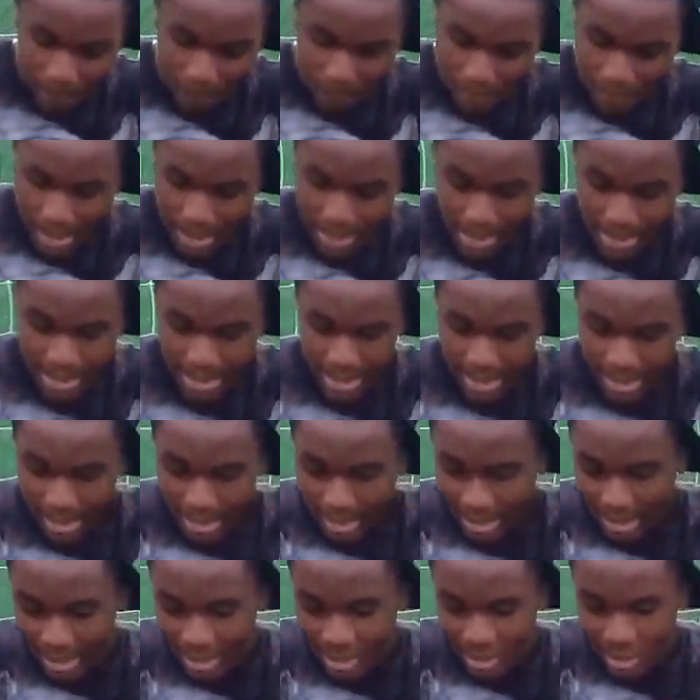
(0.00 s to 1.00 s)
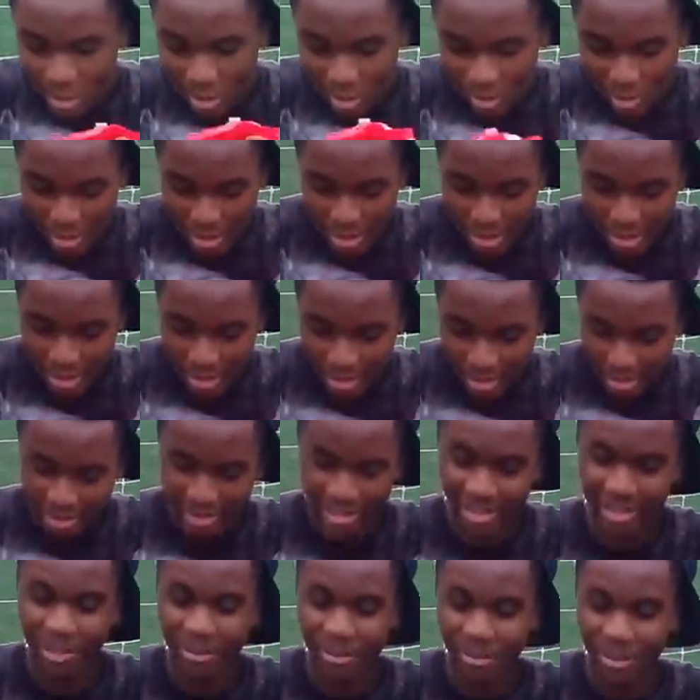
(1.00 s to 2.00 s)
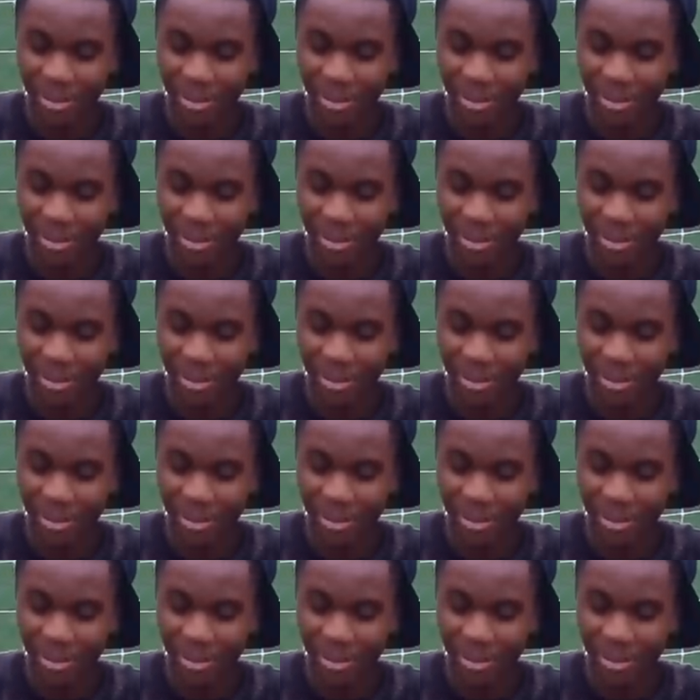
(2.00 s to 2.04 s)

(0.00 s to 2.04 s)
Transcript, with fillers: my second jersey, second